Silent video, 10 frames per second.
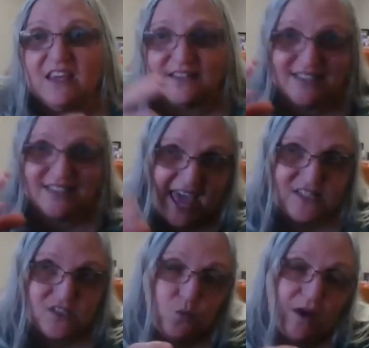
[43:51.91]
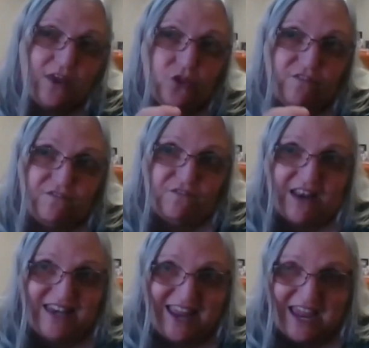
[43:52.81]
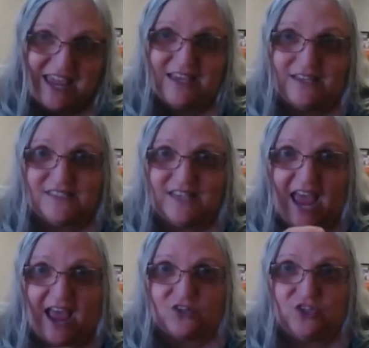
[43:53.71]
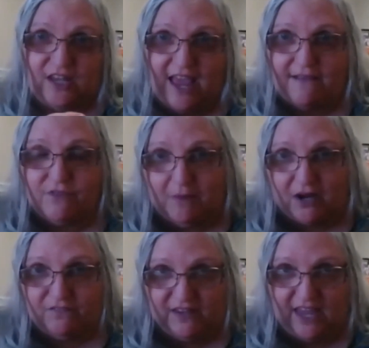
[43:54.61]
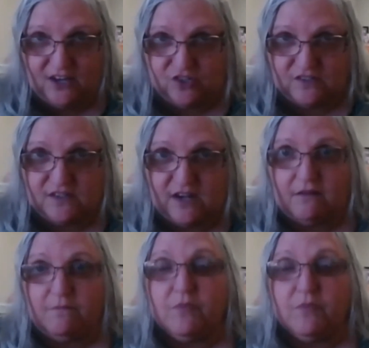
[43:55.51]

because that's where the funding is to actually have the modifications done.